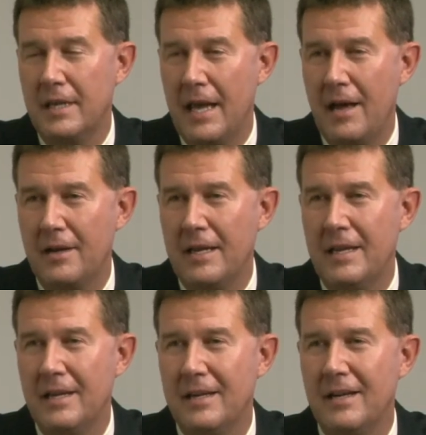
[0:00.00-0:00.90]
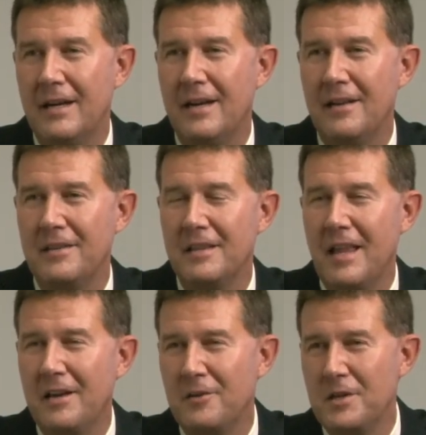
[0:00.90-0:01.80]
County
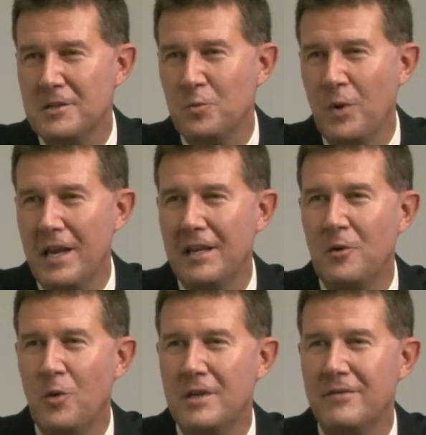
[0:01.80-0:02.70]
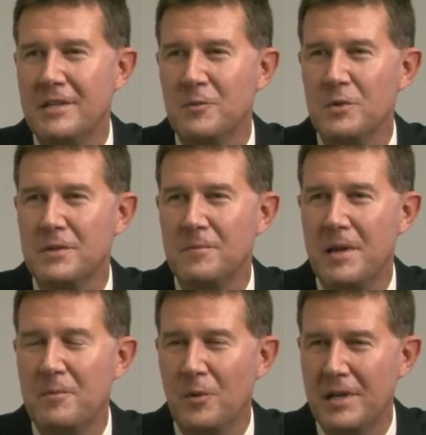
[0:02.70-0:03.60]
later this week, going to visit with some
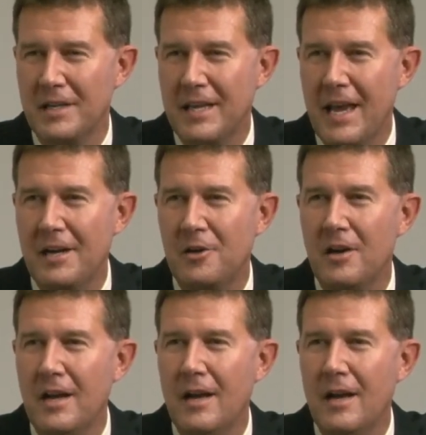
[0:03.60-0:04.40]
people in Decatur,